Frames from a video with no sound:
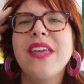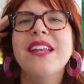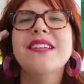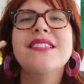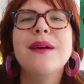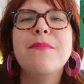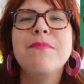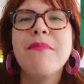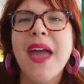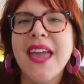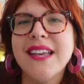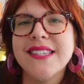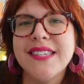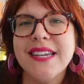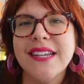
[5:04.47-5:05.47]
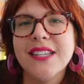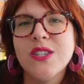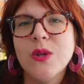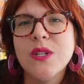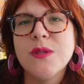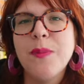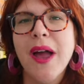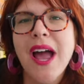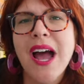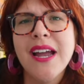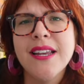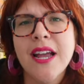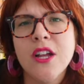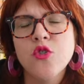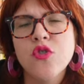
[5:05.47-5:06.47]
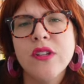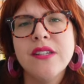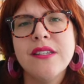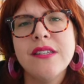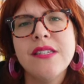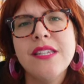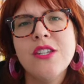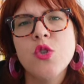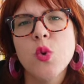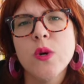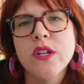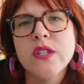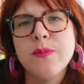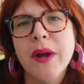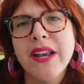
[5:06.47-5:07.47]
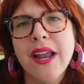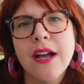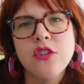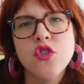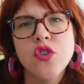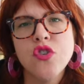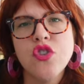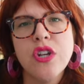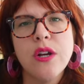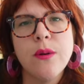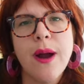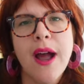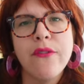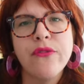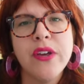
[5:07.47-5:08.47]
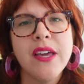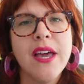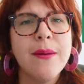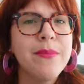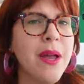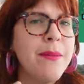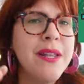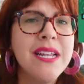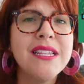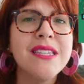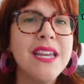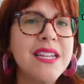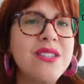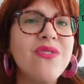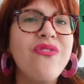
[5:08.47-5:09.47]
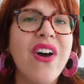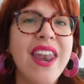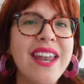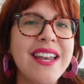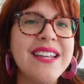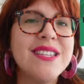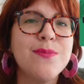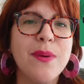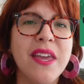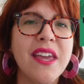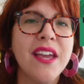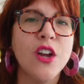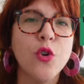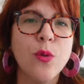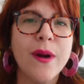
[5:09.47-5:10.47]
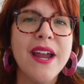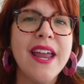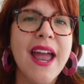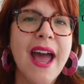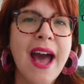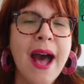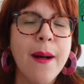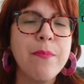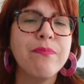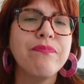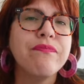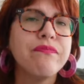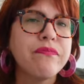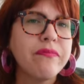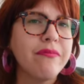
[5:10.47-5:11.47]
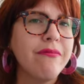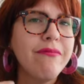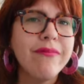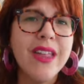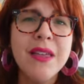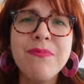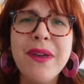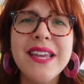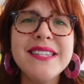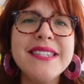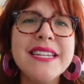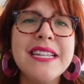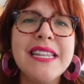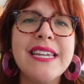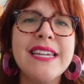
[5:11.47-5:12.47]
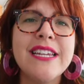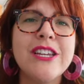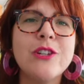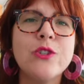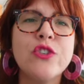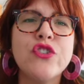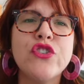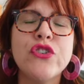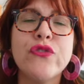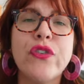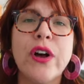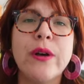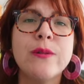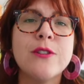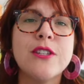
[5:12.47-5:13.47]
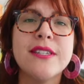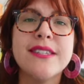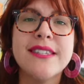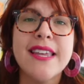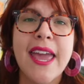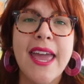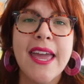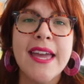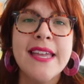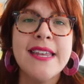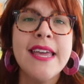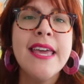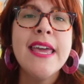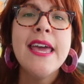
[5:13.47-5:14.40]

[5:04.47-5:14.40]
it is amazing. So it's by iNaturalist. It's endorsed by National Geographic. I mean, it's it's vetted as being a great app. Basically, it uses your phone to scan